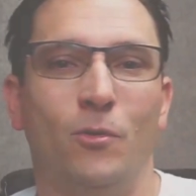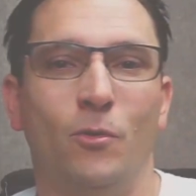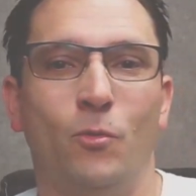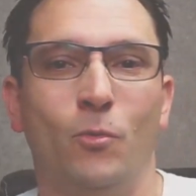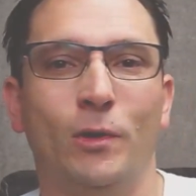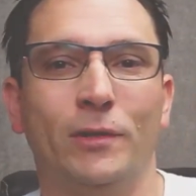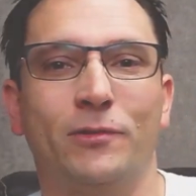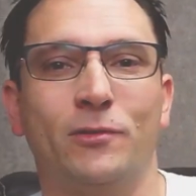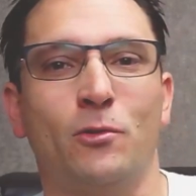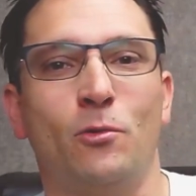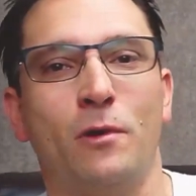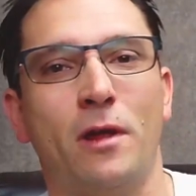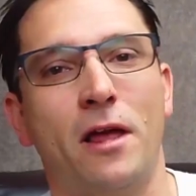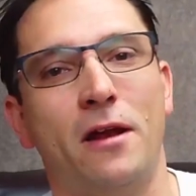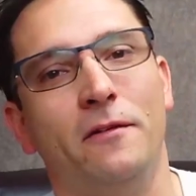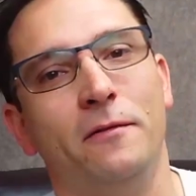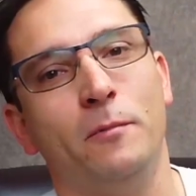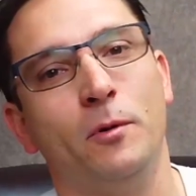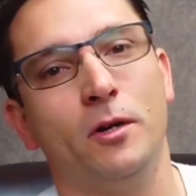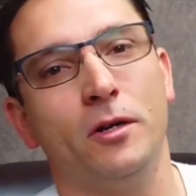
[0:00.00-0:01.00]
What's going
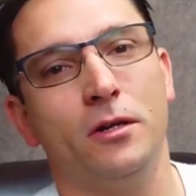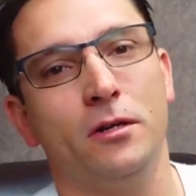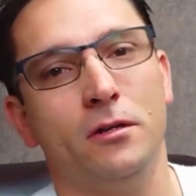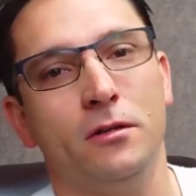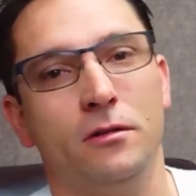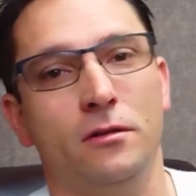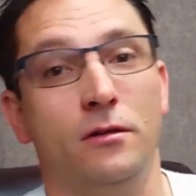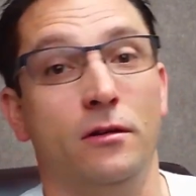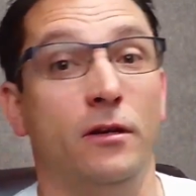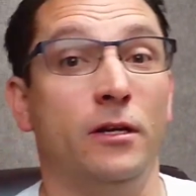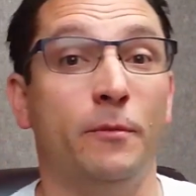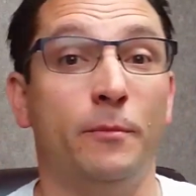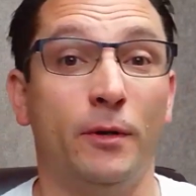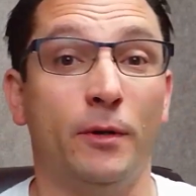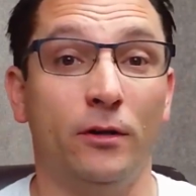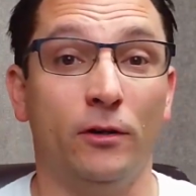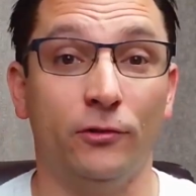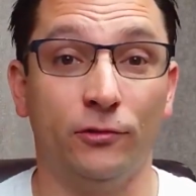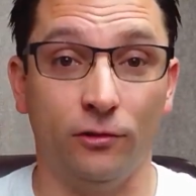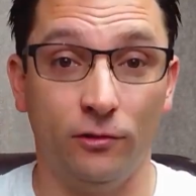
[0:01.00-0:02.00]
on, everybody?
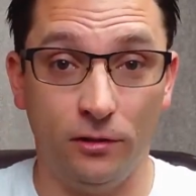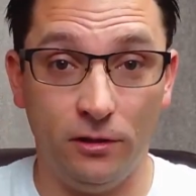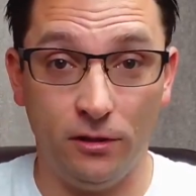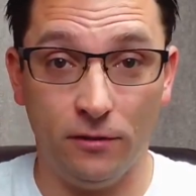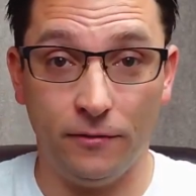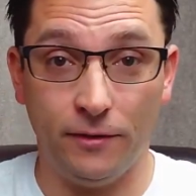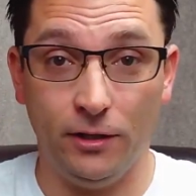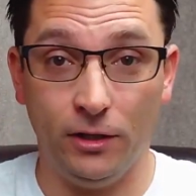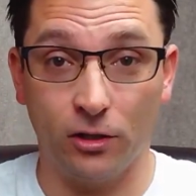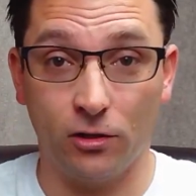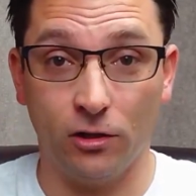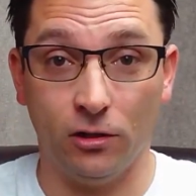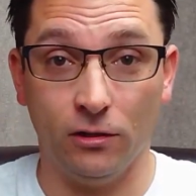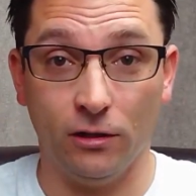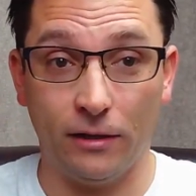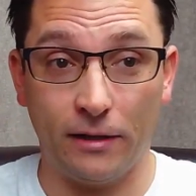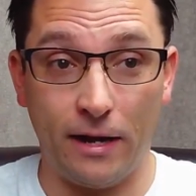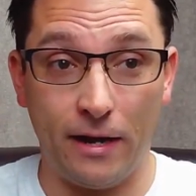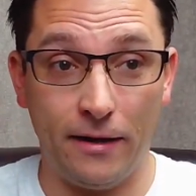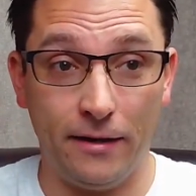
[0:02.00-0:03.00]
Anybody else in need of a haircut
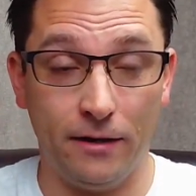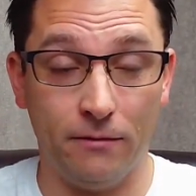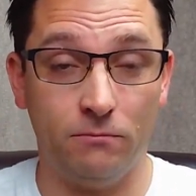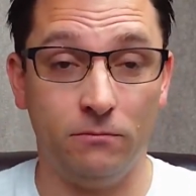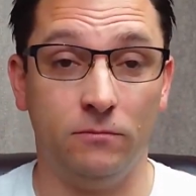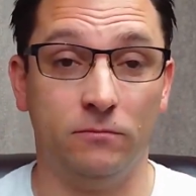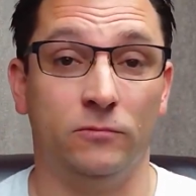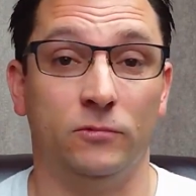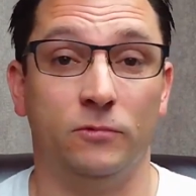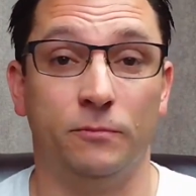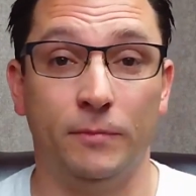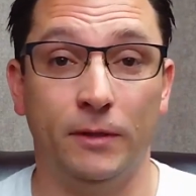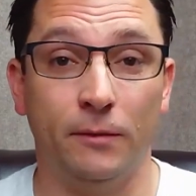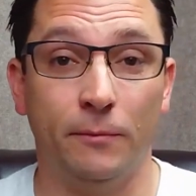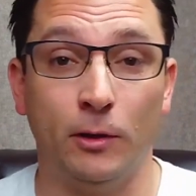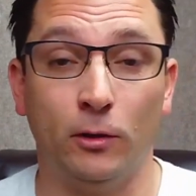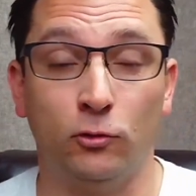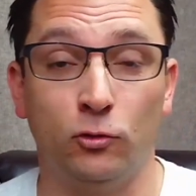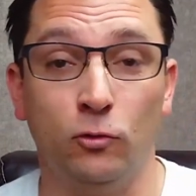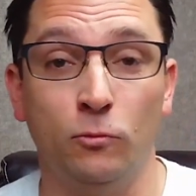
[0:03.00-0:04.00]
like I am? It's been
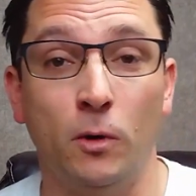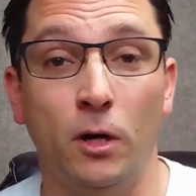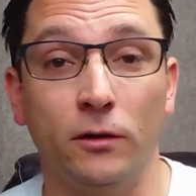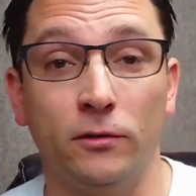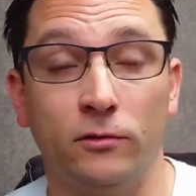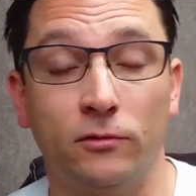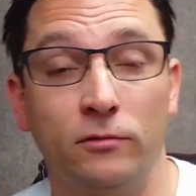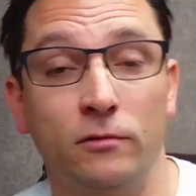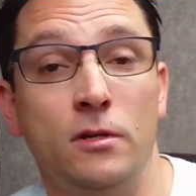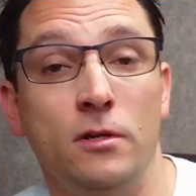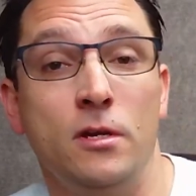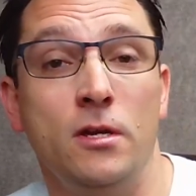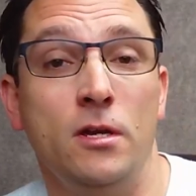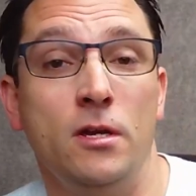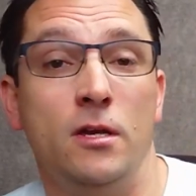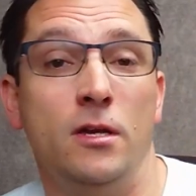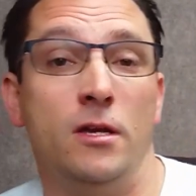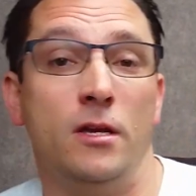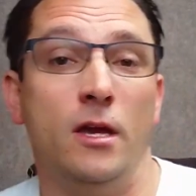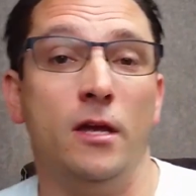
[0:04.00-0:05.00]
about 2 months.
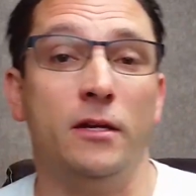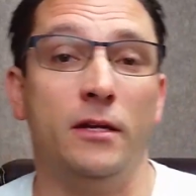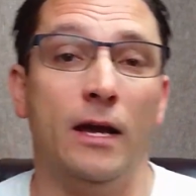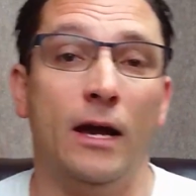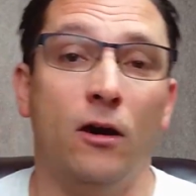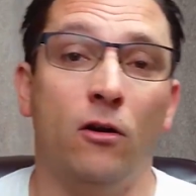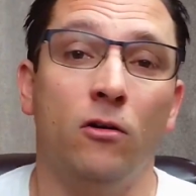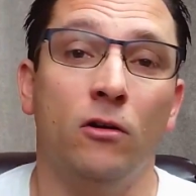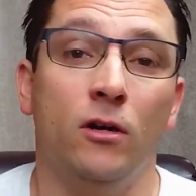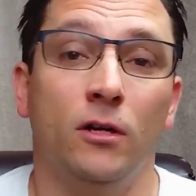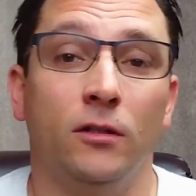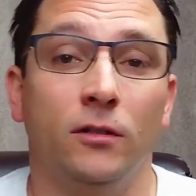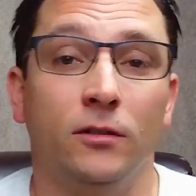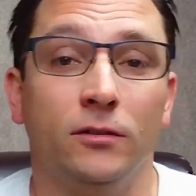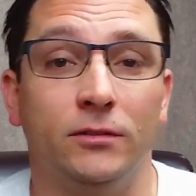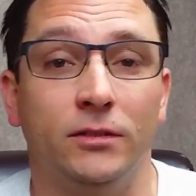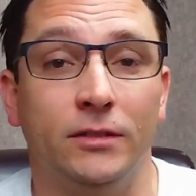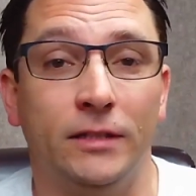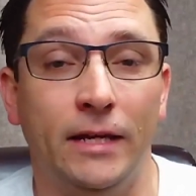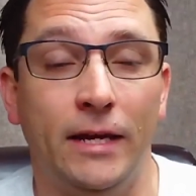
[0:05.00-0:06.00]
Anyhow,
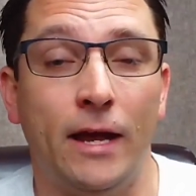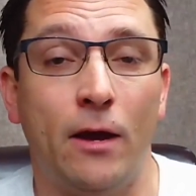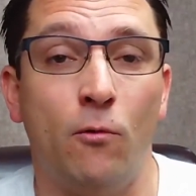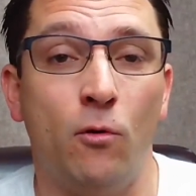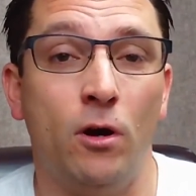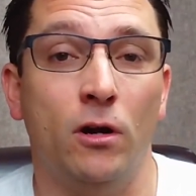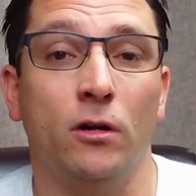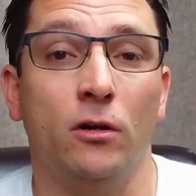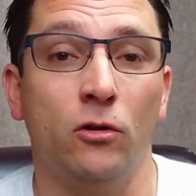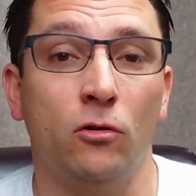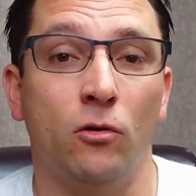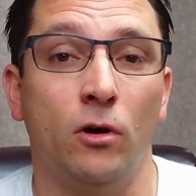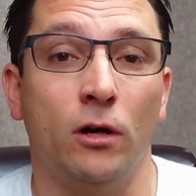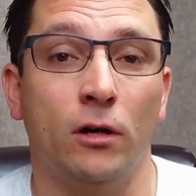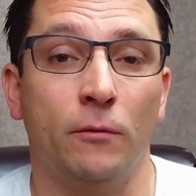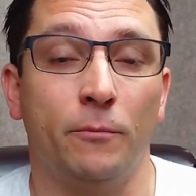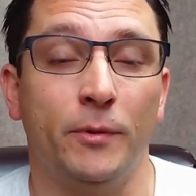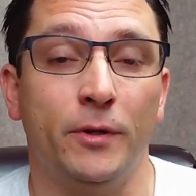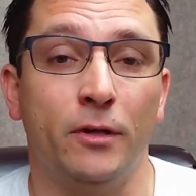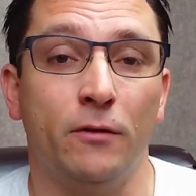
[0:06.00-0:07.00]
today I want to go
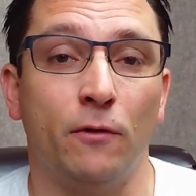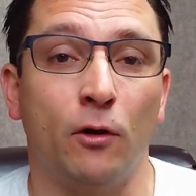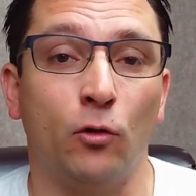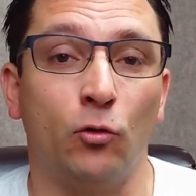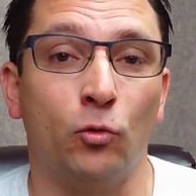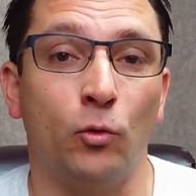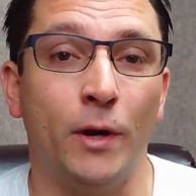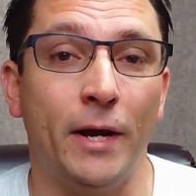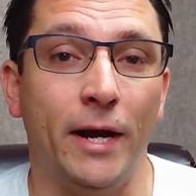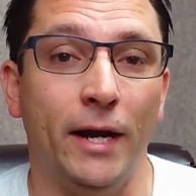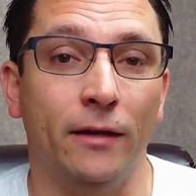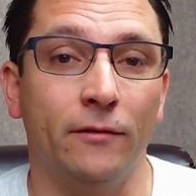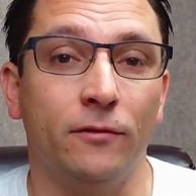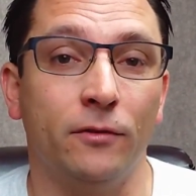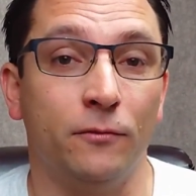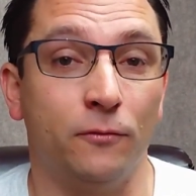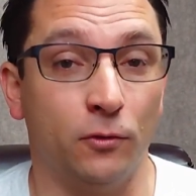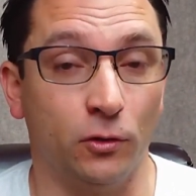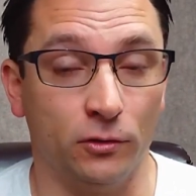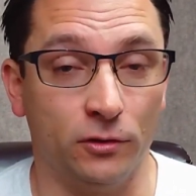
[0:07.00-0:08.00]
on a bit of a
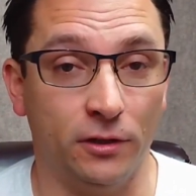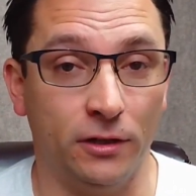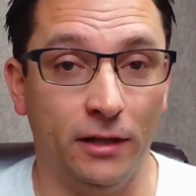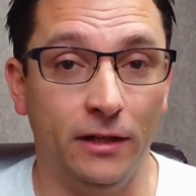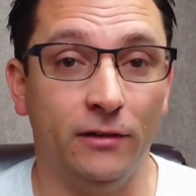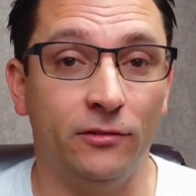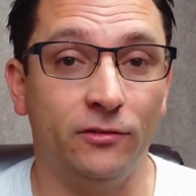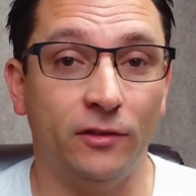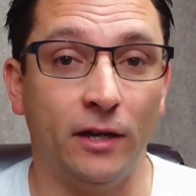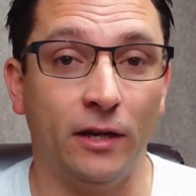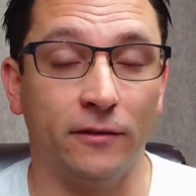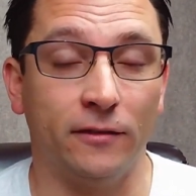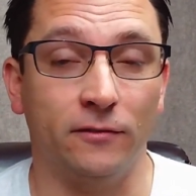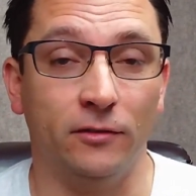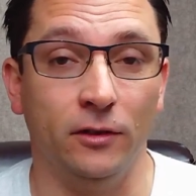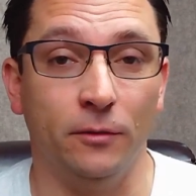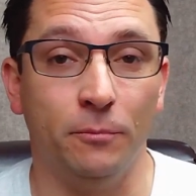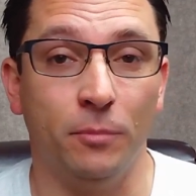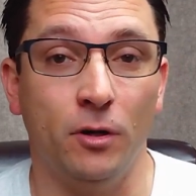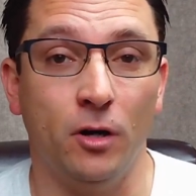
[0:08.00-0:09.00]
rant for today's tech
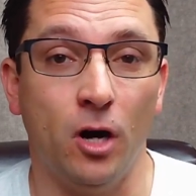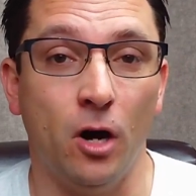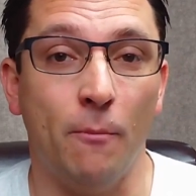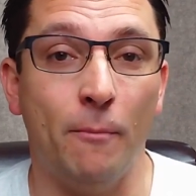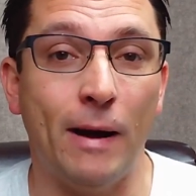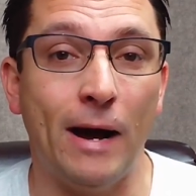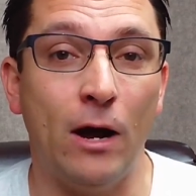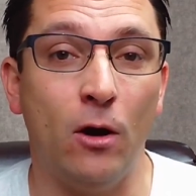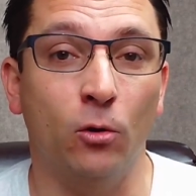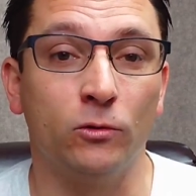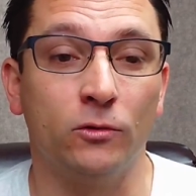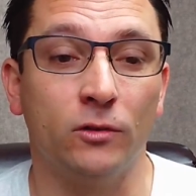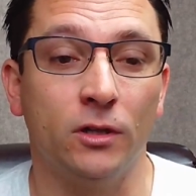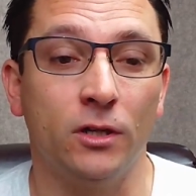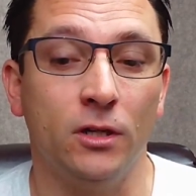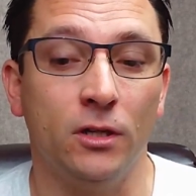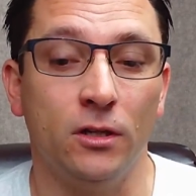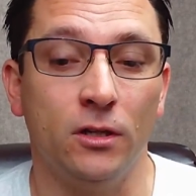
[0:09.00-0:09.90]
tip about